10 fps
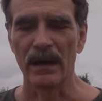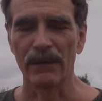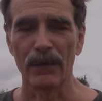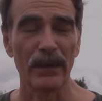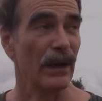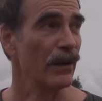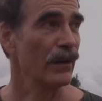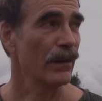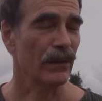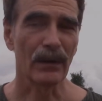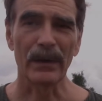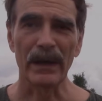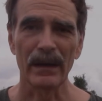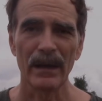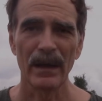for their
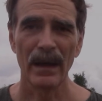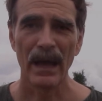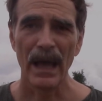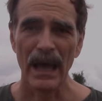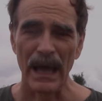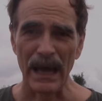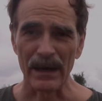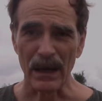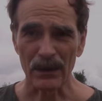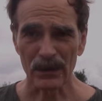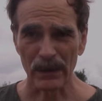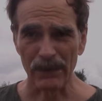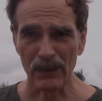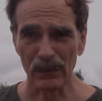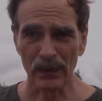throwing. And also
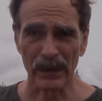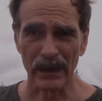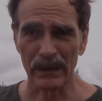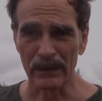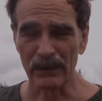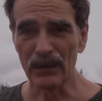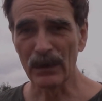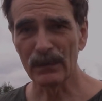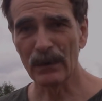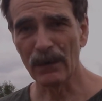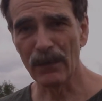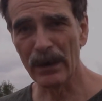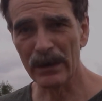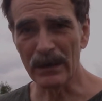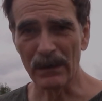if you look at newsreel
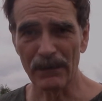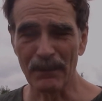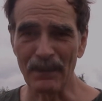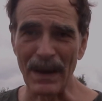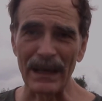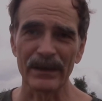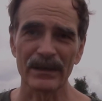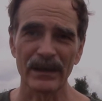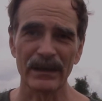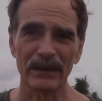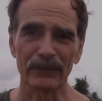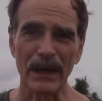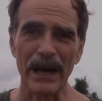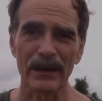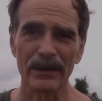footage of Palestinian
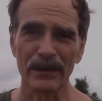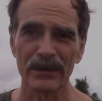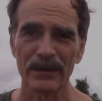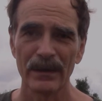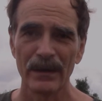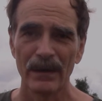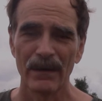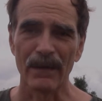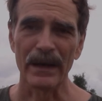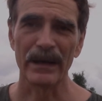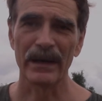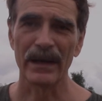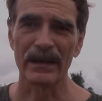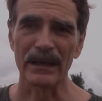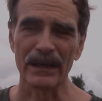rioters fighting
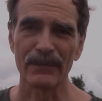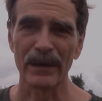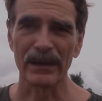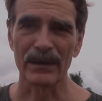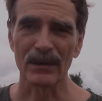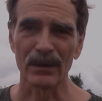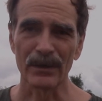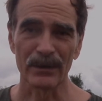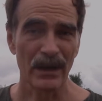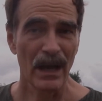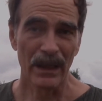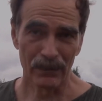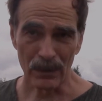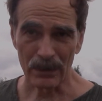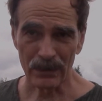against Israeli soldiers,
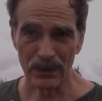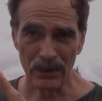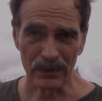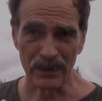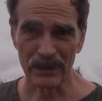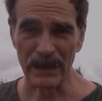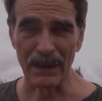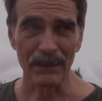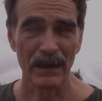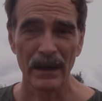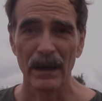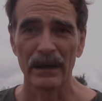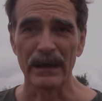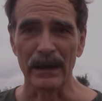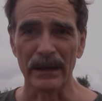they're also using the same
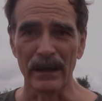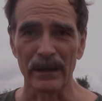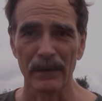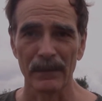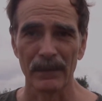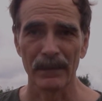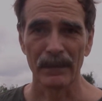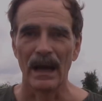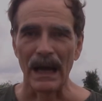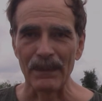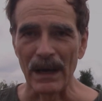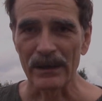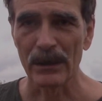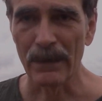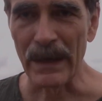technique. I'm
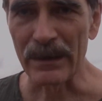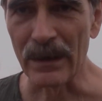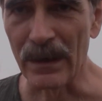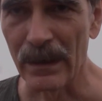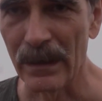not sure if that's a